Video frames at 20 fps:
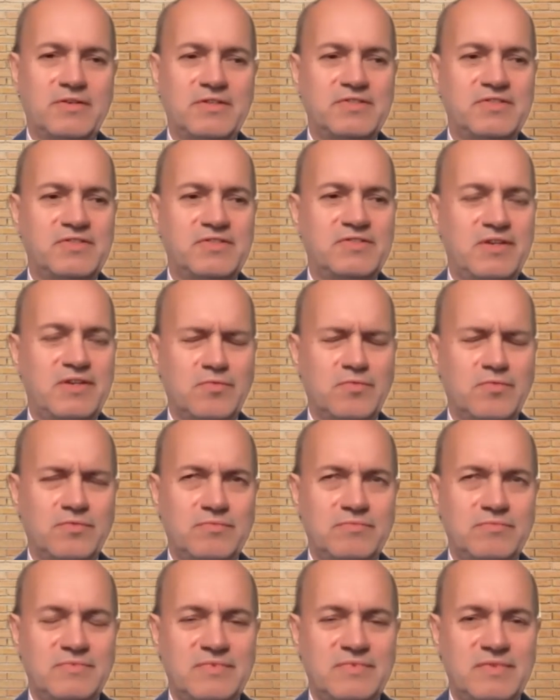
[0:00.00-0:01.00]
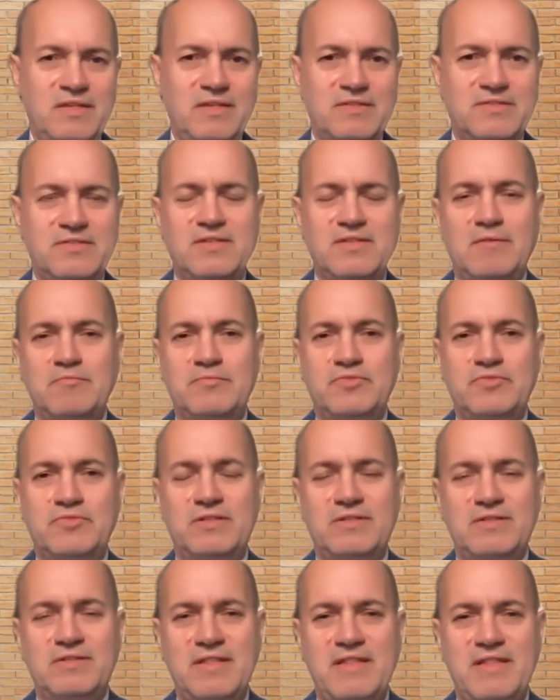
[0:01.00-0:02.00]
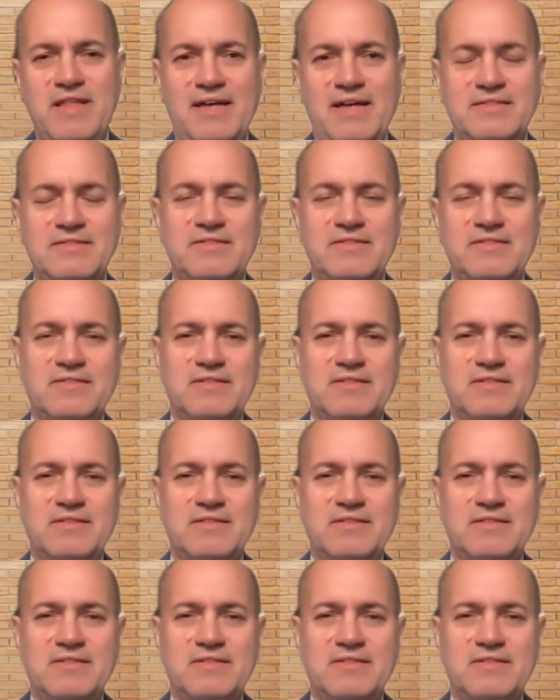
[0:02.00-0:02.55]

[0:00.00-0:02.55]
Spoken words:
is the assumption that